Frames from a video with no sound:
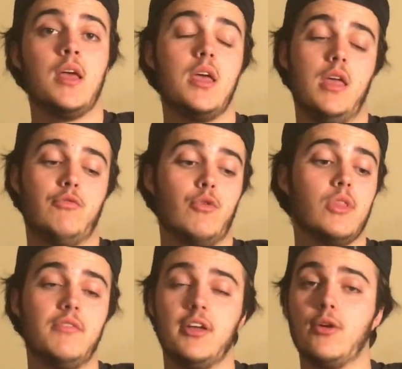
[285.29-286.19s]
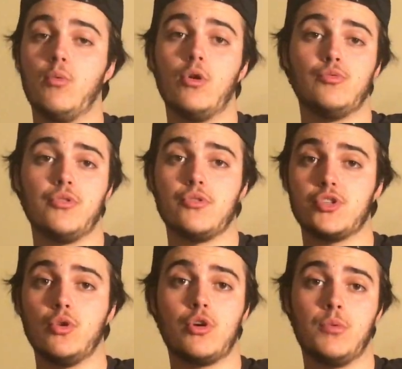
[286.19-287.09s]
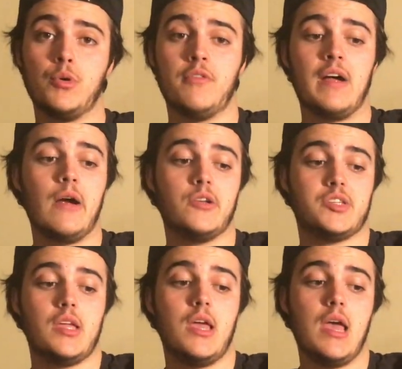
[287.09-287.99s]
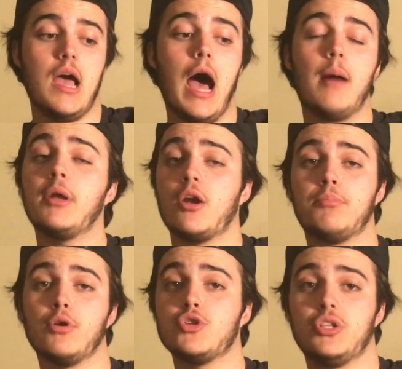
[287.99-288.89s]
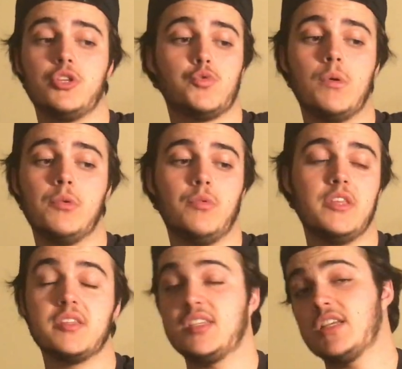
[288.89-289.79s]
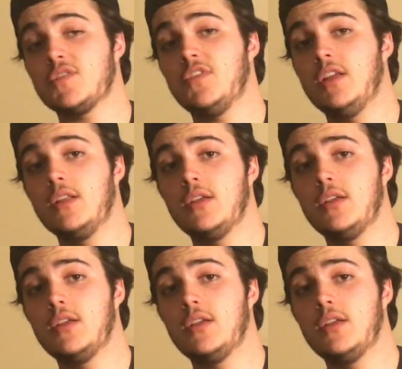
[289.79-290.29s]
If we're living in a world where there's no coronavirus, I'm not approaching this woman within 6 feet